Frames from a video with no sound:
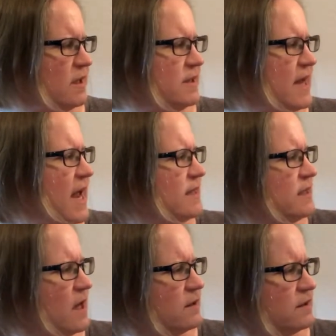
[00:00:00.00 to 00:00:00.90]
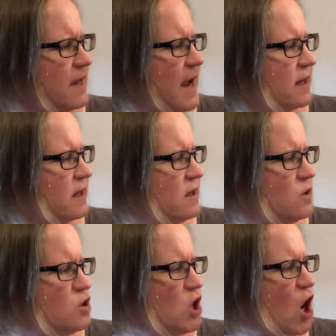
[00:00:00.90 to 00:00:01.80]
Dad tells Zack,
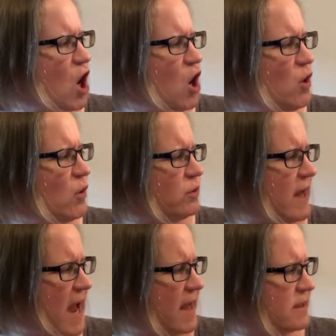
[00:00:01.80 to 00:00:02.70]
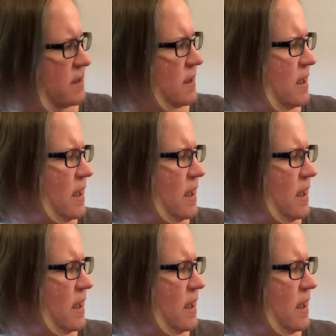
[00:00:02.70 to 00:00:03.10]
no cats.